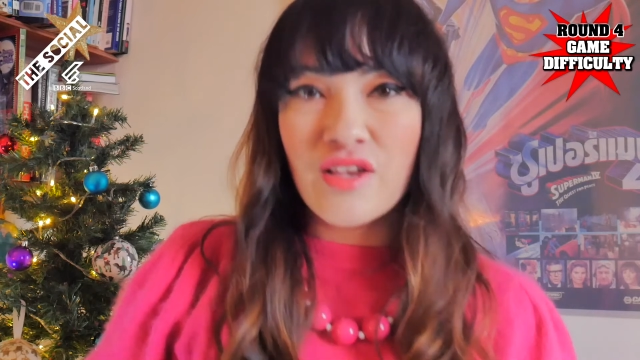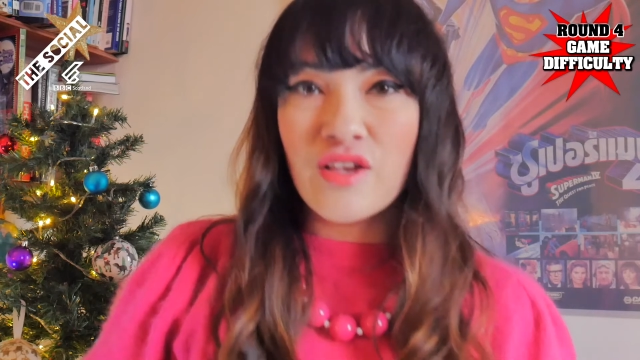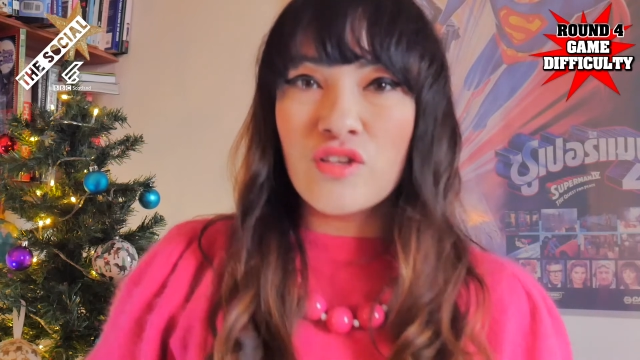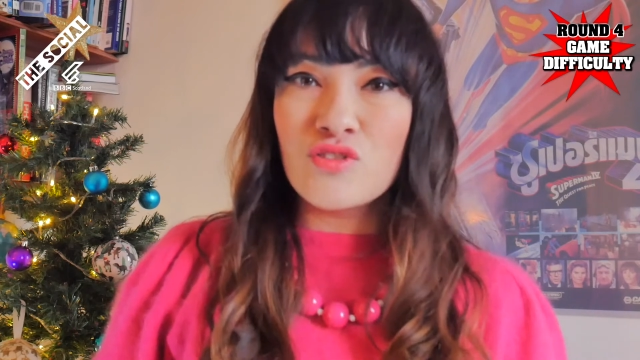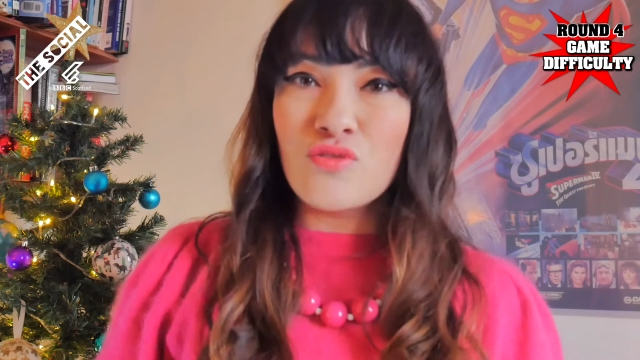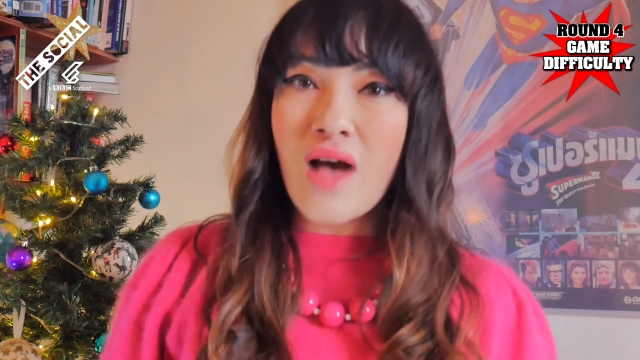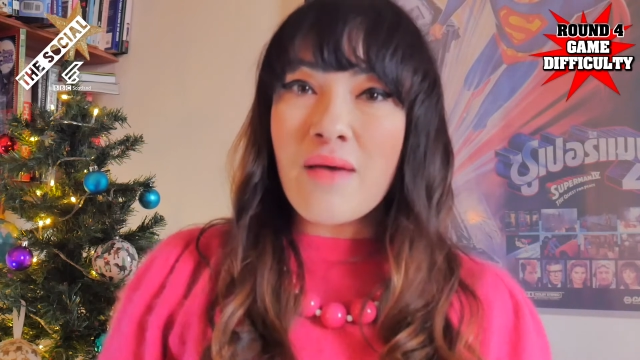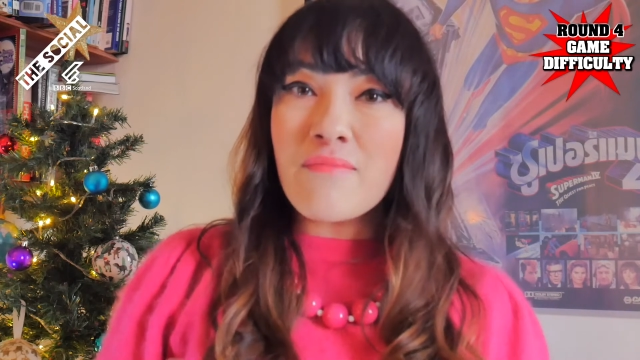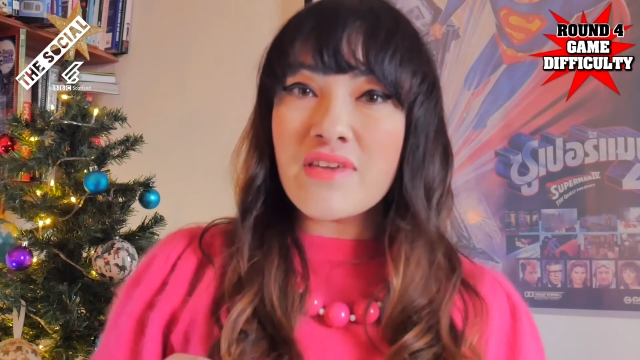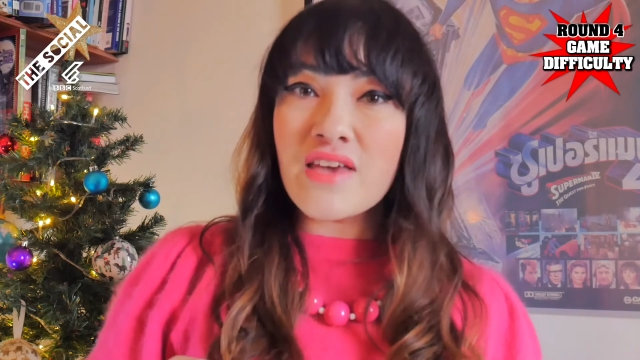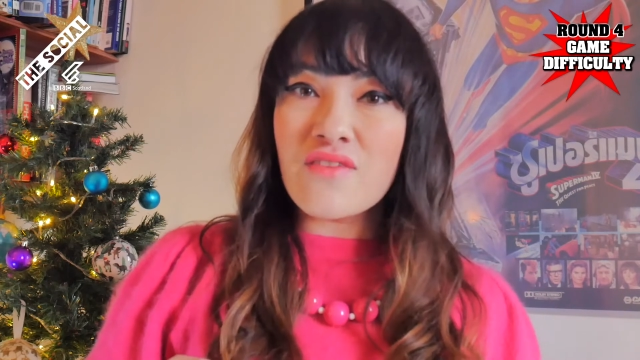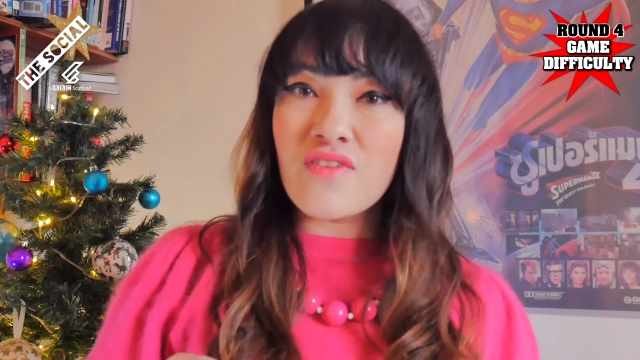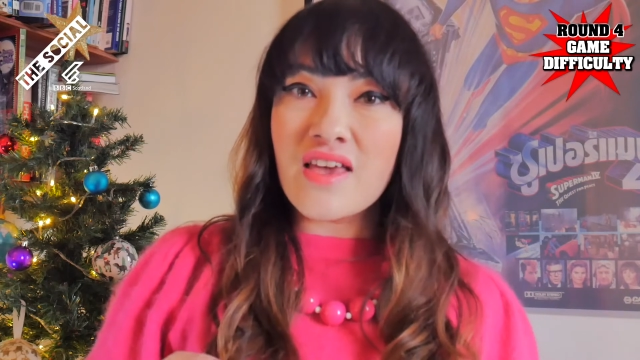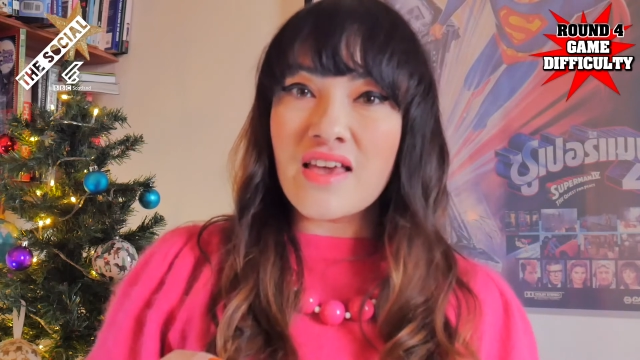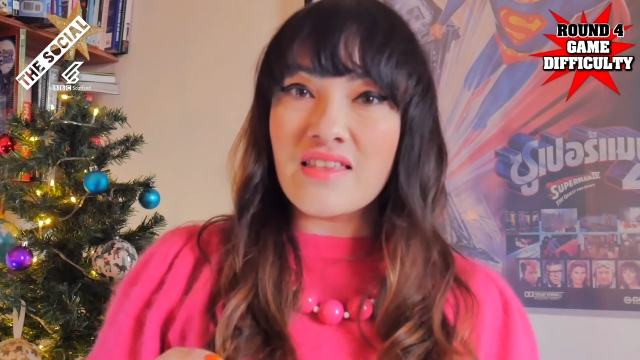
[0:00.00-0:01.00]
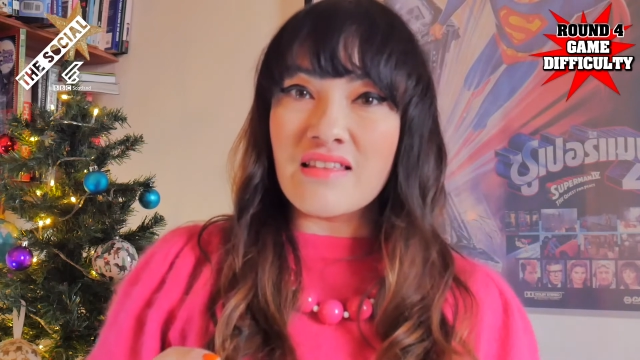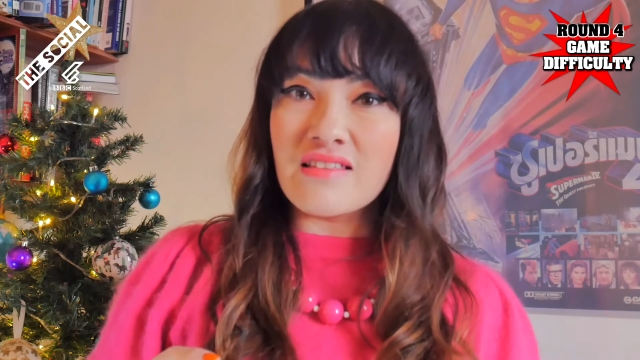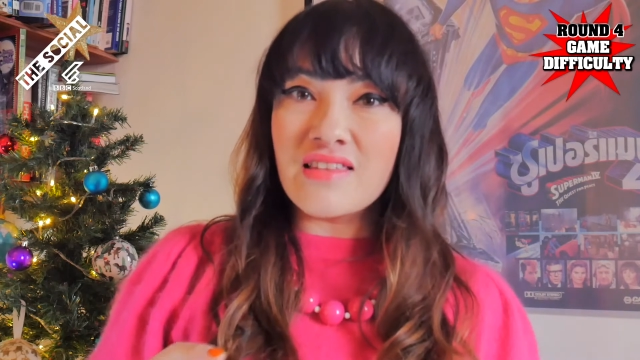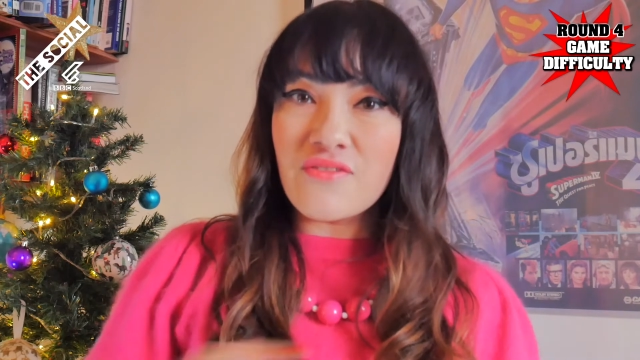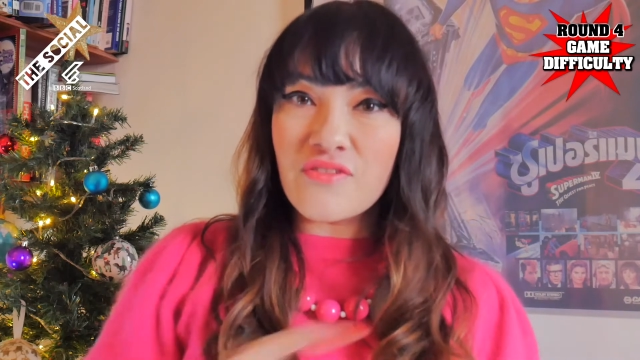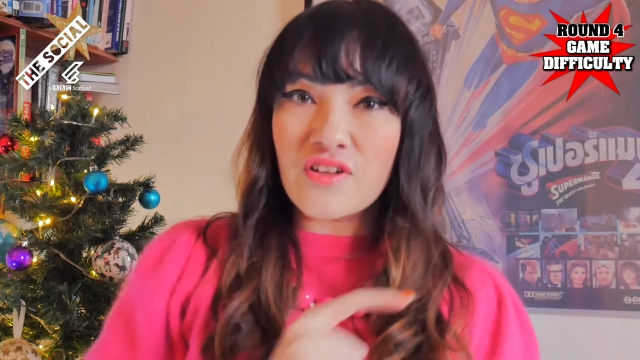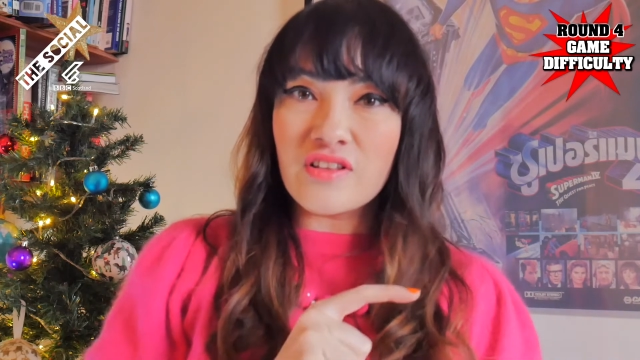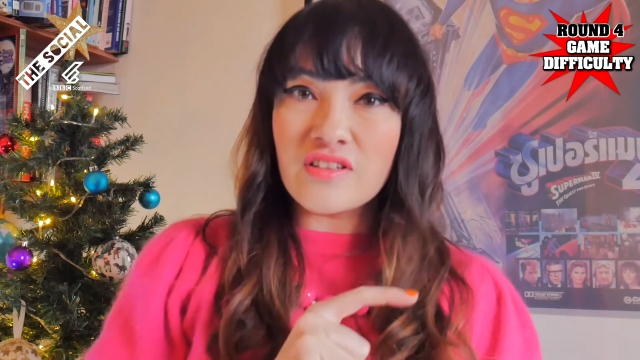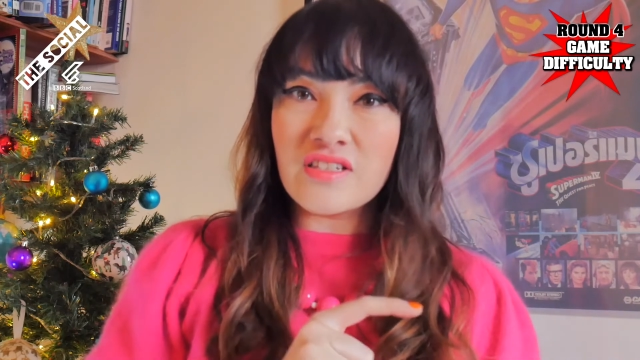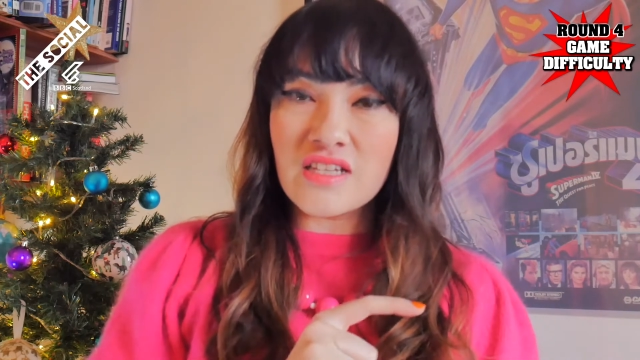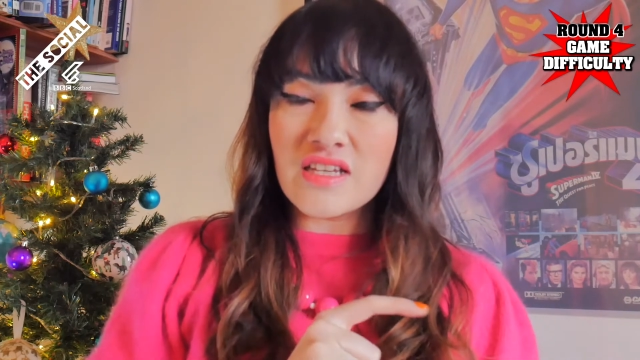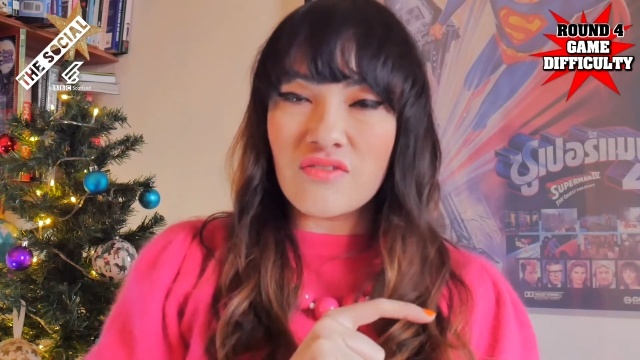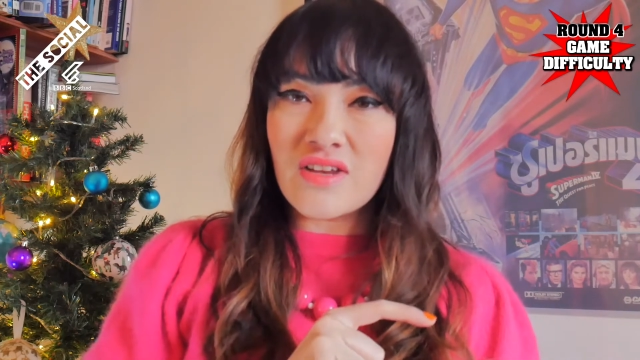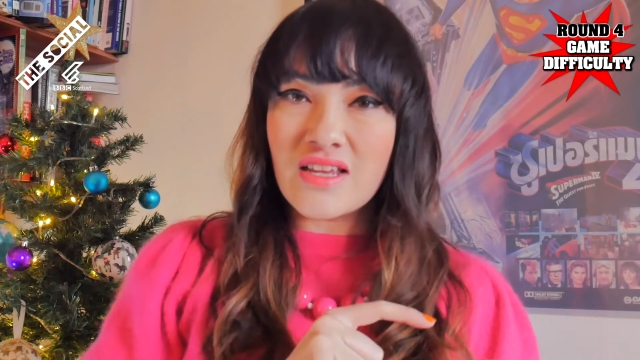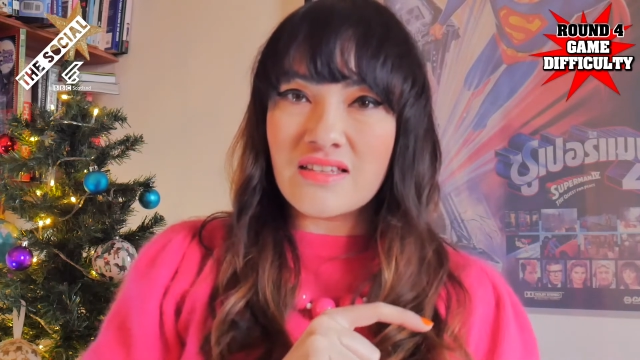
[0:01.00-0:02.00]
So I'm giving the
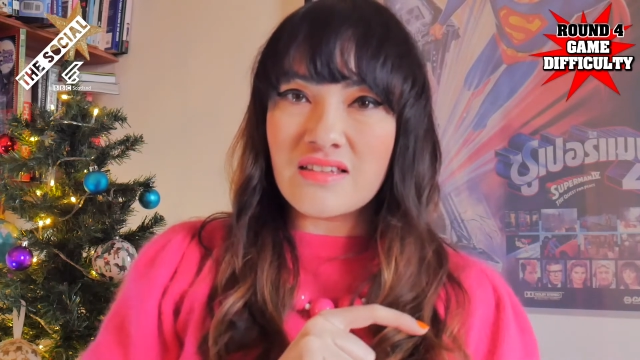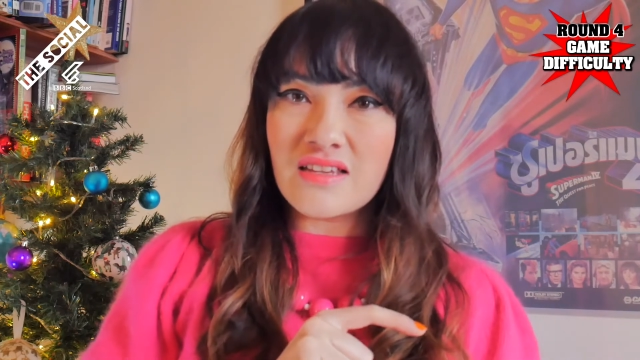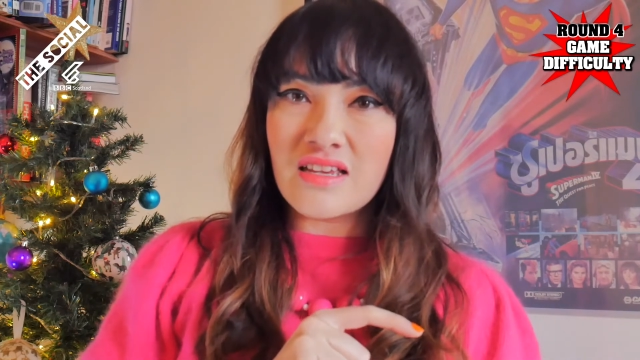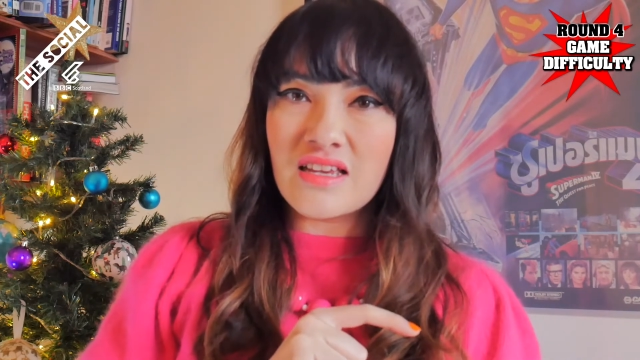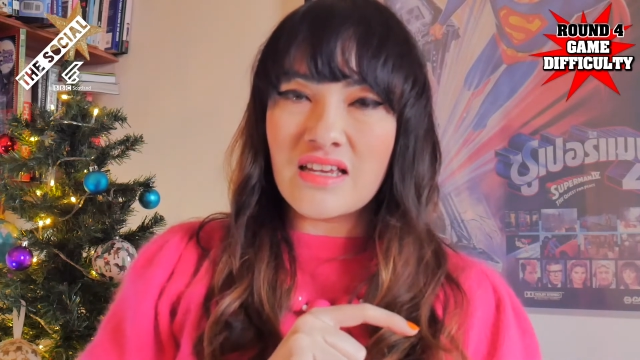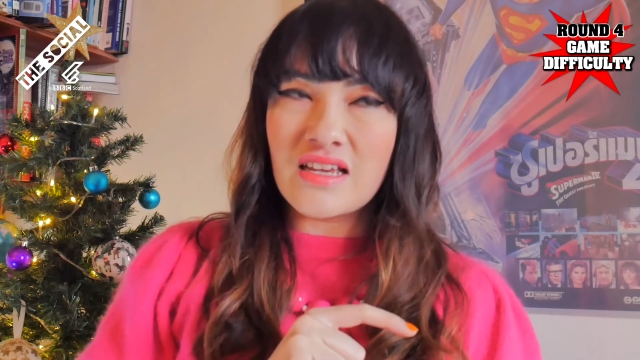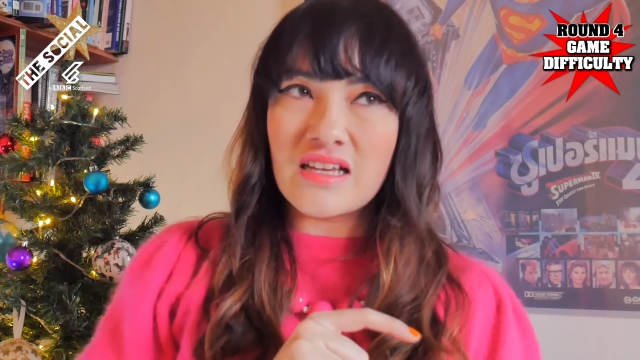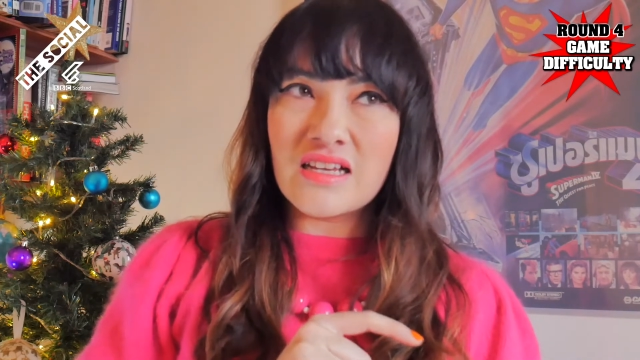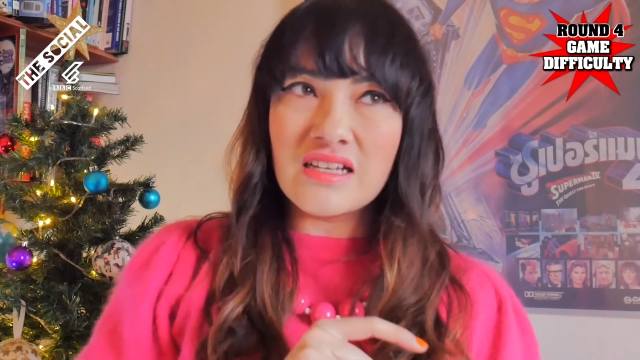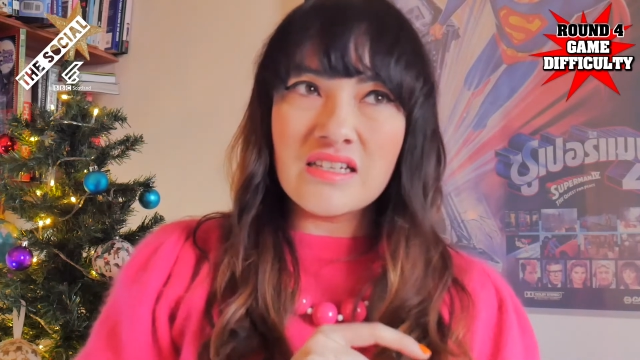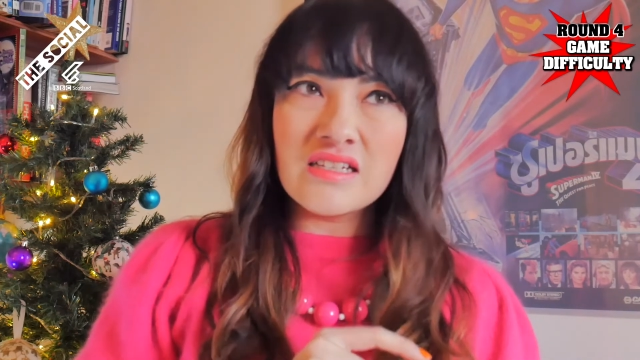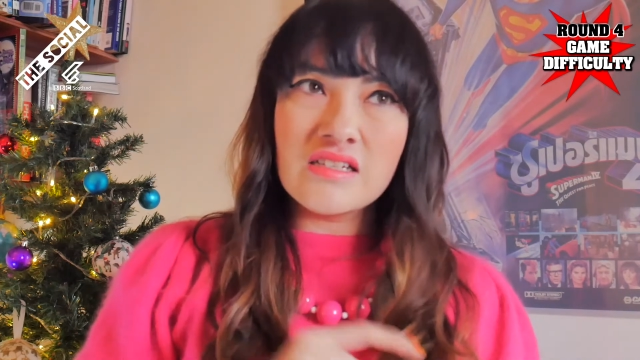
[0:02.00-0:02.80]
difficulty rating